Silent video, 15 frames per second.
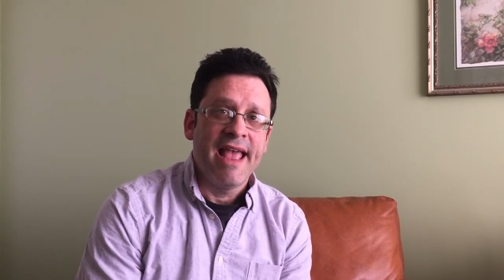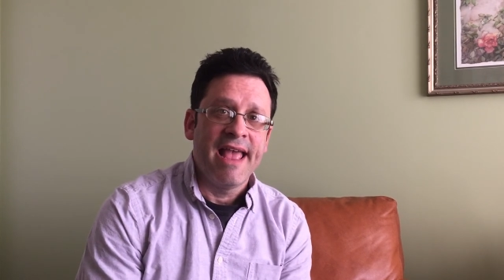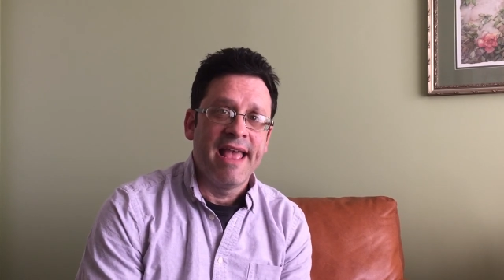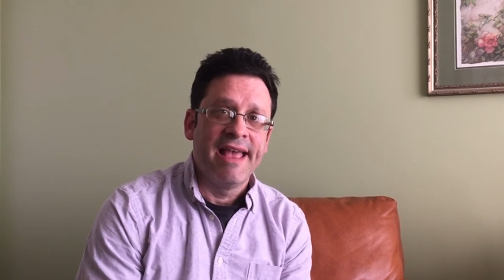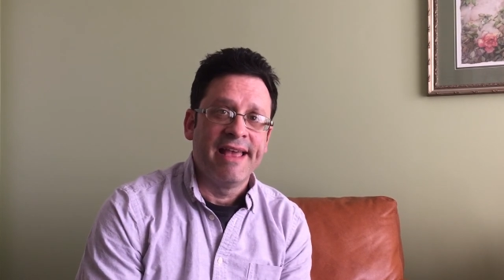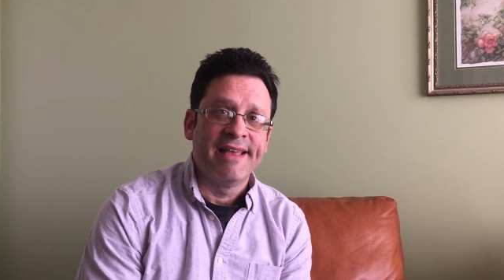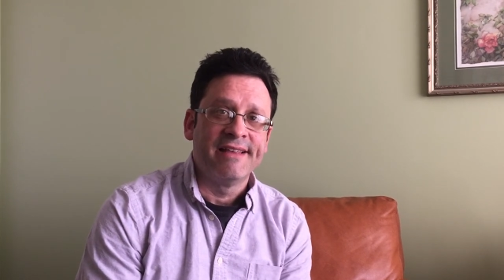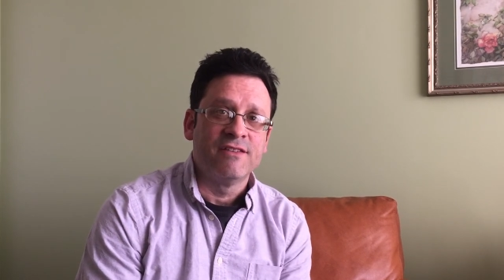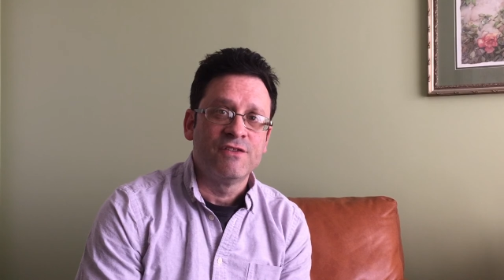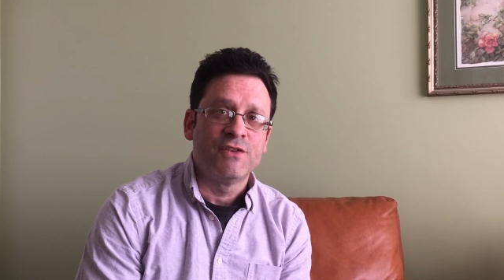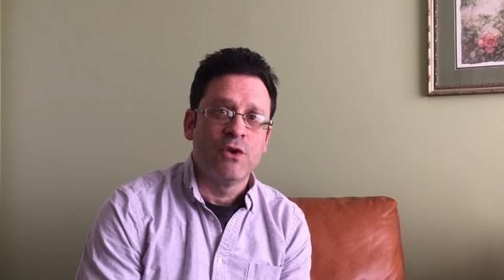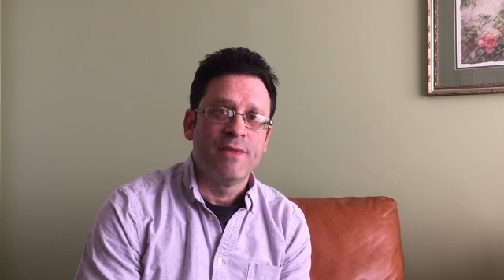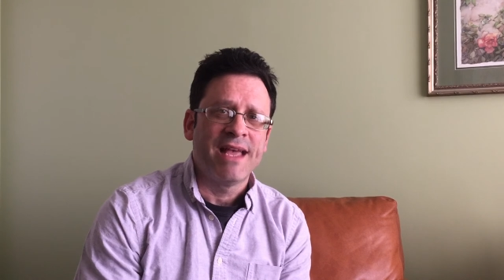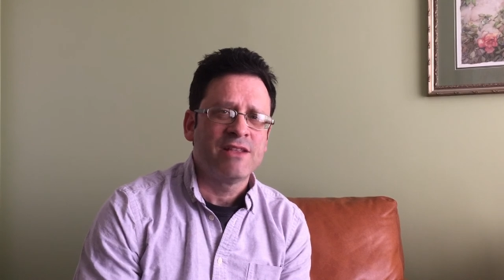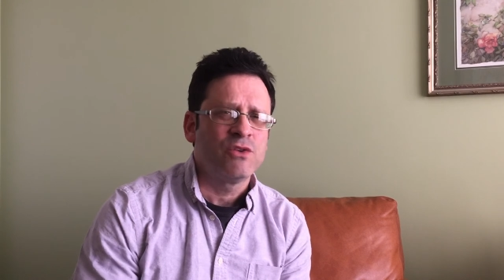And
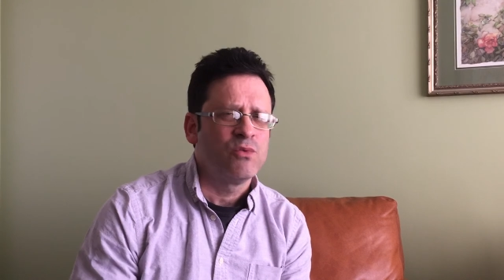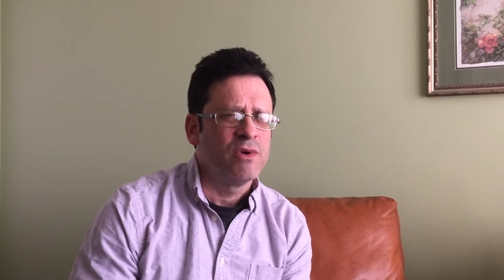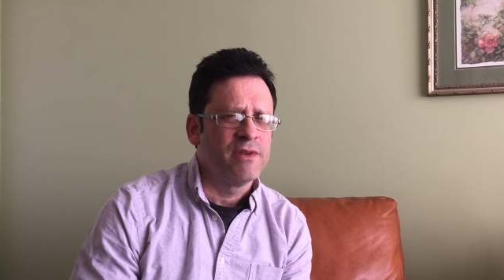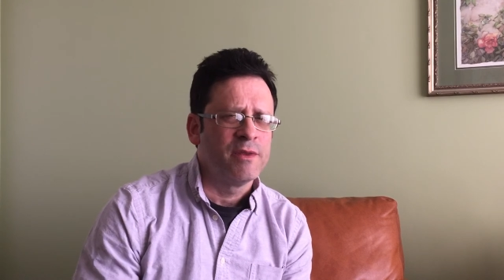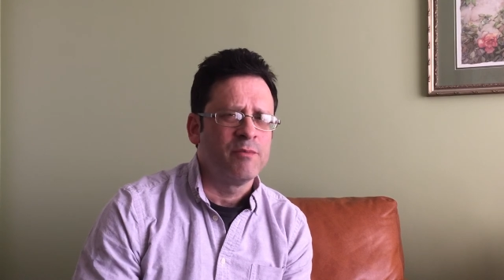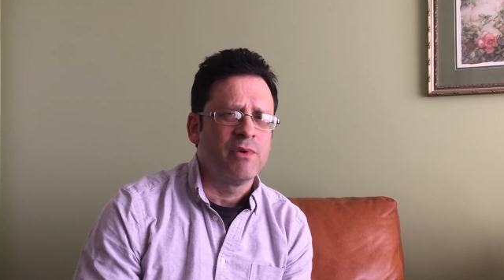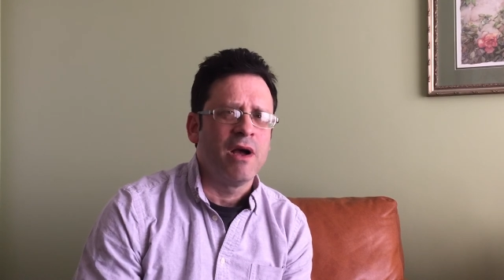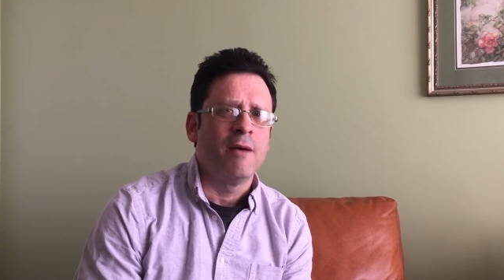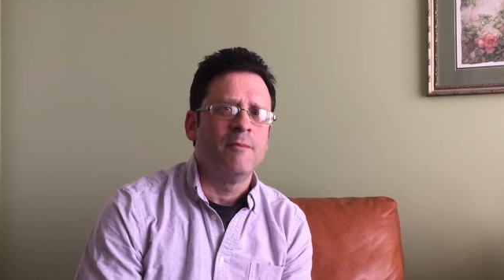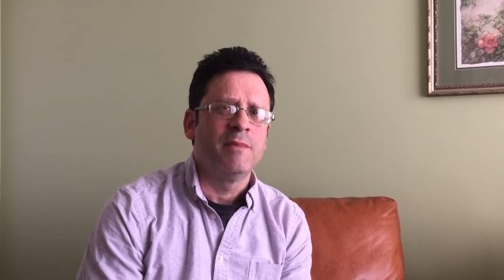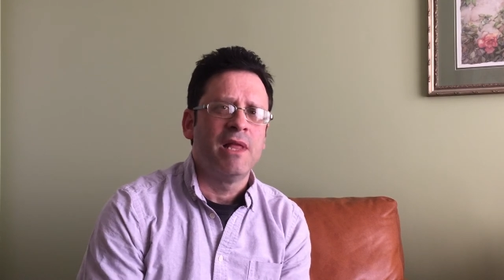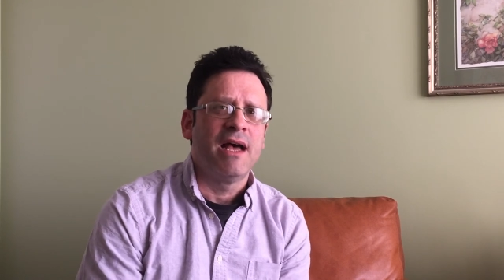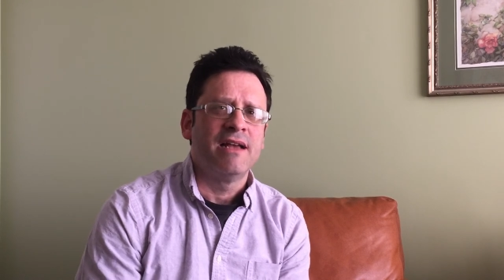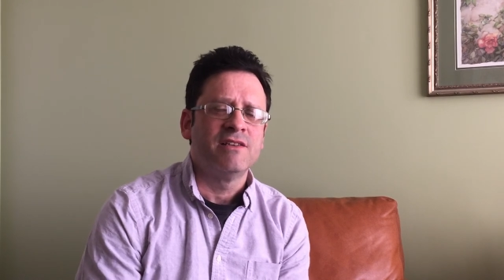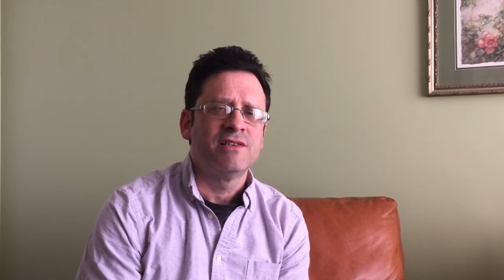so that's where the problem
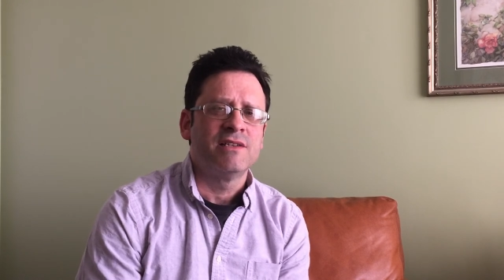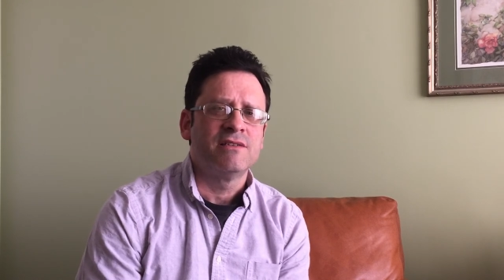lies.